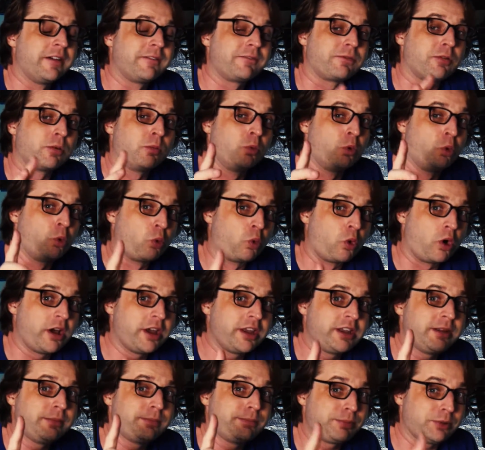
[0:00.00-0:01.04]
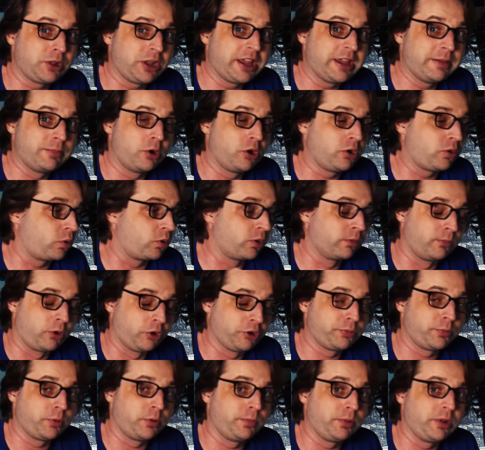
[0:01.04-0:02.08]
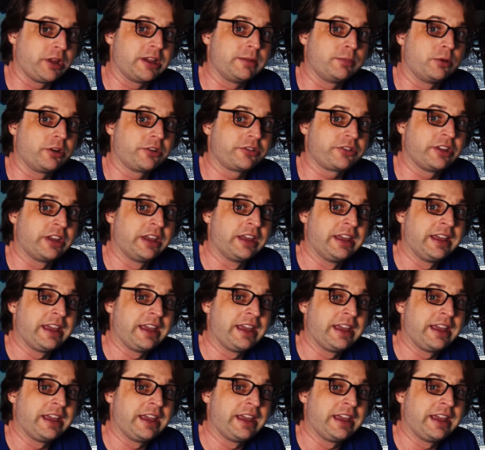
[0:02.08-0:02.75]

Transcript: from one playbook or multiple playbooks